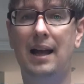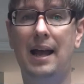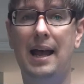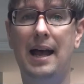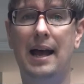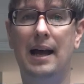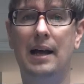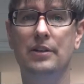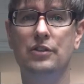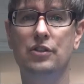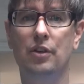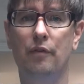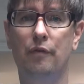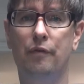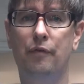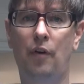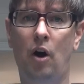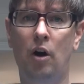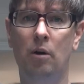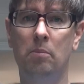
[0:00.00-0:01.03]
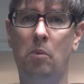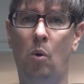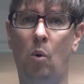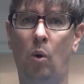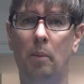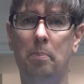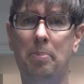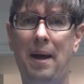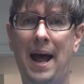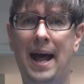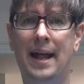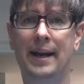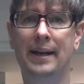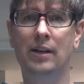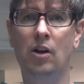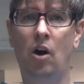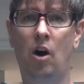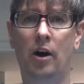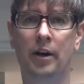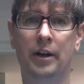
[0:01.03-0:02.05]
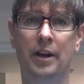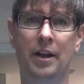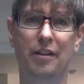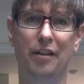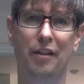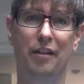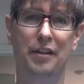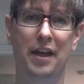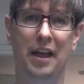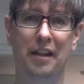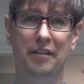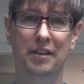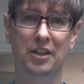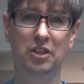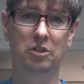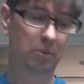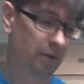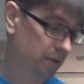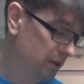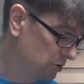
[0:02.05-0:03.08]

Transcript: has far more padding on it than this one.